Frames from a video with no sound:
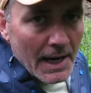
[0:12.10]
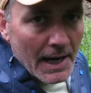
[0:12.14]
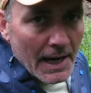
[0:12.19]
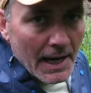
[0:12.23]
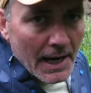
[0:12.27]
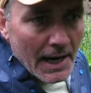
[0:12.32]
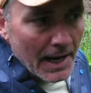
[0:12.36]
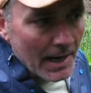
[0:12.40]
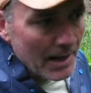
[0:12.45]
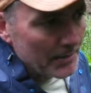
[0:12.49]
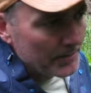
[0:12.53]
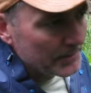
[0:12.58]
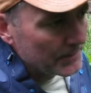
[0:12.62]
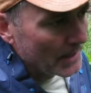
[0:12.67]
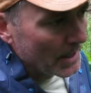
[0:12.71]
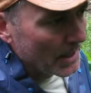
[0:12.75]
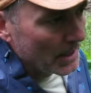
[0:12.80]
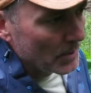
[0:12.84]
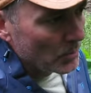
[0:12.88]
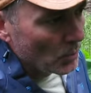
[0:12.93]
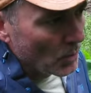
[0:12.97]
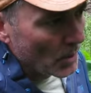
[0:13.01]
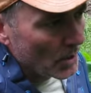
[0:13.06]
I've
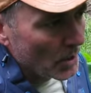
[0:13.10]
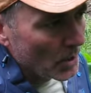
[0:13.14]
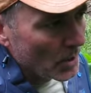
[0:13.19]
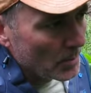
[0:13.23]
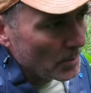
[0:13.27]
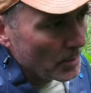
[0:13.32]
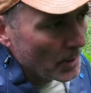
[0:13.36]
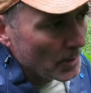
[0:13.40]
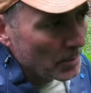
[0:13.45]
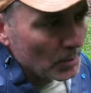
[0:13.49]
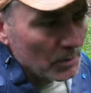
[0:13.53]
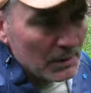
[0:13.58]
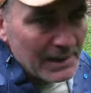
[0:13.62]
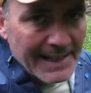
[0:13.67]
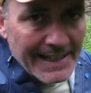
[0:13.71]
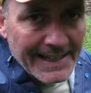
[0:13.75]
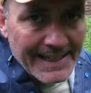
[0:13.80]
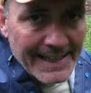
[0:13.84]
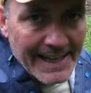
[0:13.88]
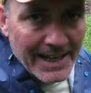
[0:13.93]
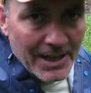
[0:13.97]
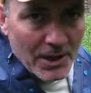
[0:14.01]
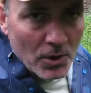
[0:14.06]
done one on purple dead
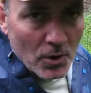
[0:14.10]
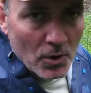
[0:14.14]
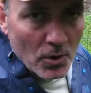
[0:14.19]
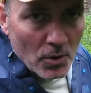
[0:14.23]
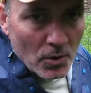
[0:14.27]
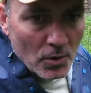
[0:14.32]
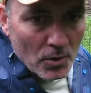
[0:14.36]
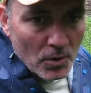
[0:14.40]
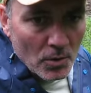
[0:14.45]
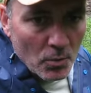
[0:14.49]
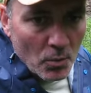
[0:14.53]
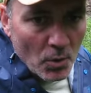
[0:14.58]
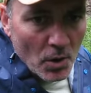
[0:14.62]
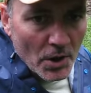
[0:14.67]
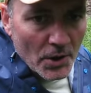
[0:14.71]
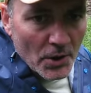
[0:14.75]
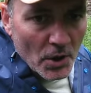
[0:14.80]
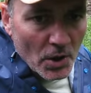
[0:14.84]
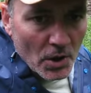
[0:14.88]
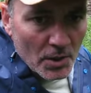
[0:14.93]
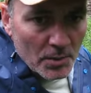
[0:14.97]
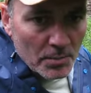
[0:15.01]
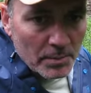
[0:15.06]
nettle, one
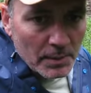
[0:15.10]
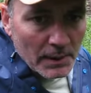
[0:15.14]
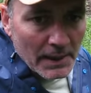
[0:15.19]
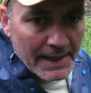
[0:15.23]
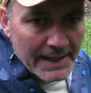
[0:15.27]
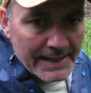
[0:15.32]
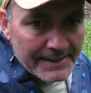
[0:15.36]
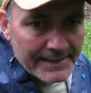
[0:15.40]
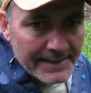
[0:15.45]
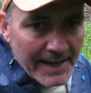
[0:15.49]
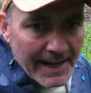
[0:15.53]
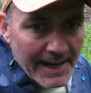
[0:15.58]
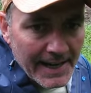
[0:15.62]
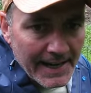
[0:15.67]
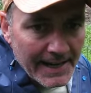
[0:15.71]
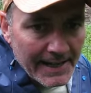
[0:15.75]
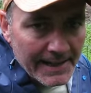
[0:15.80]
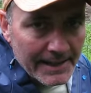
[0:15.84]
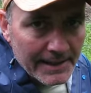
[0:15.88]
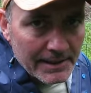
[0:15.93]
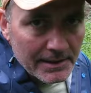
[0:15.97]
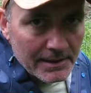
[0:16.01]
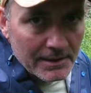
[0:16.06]
on
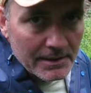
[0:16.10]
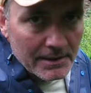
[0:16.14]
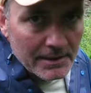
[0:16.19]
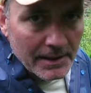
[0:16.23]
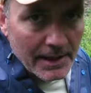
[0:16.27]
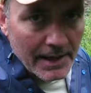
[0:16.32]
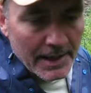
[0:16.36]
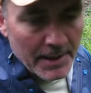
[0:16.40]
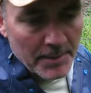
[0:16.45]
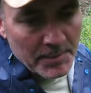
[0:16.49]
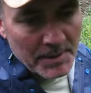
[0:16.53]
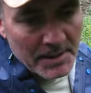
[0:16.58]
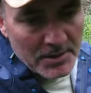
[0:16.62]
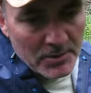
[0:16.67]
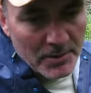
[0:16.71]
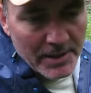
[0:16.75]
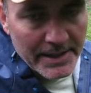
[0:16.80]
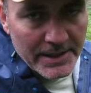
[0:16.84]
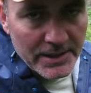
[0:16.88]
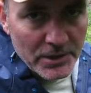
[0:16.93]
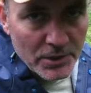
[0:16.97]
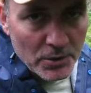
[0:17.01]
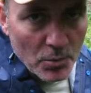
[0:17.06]
plantain, and I'm getting
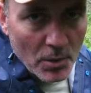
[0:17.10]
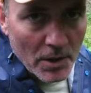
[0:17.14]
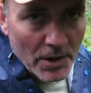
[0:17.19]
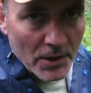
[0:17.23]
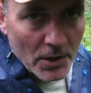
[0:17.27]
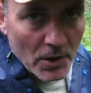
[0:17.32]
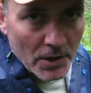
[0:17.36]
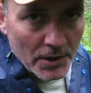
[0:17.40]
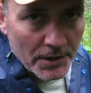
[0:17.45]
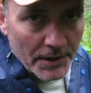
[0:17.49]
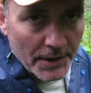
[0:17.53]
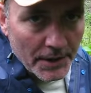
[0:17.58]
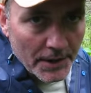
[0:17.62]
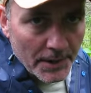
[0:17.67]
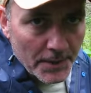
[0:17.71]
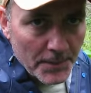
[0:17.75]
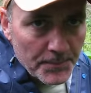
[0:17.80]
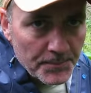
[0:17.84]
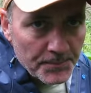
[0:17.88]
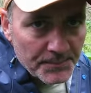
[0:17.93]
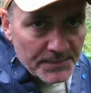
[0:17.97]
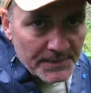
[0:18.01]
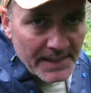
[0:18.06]
ready to do one on uh,
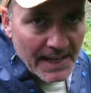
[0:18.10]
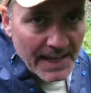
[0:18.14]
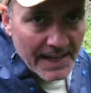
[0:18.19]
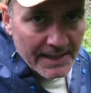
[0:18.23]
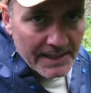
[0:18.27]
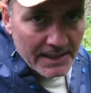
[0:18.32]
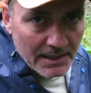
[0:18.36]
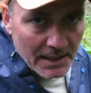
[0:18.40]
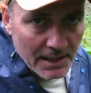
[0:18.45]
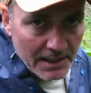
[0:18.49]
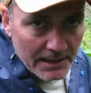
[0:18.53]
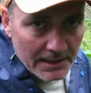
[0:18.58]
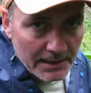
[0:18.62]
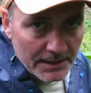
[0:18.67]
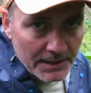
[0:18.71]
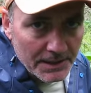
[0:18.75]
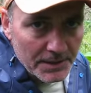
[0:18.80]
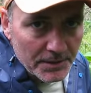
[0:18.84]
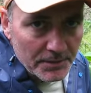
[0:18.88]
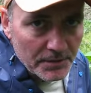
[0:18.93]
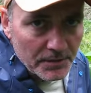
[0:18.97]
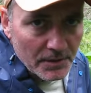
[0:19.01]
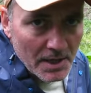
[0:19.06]
dandelion
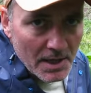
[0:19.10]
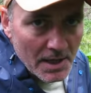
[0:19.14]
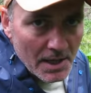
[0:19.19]
leaves.